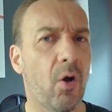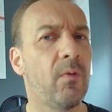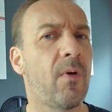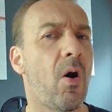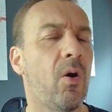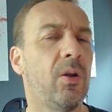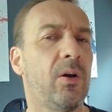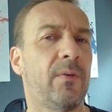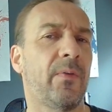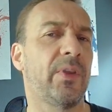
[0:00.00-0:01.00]
overhaul
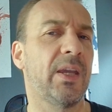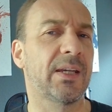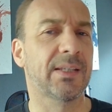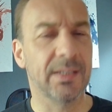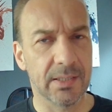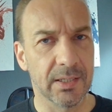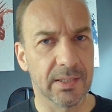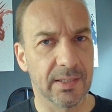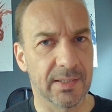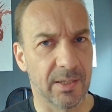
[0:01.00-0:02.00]
of the existing
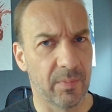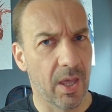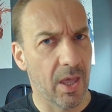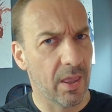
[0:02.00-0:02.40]
system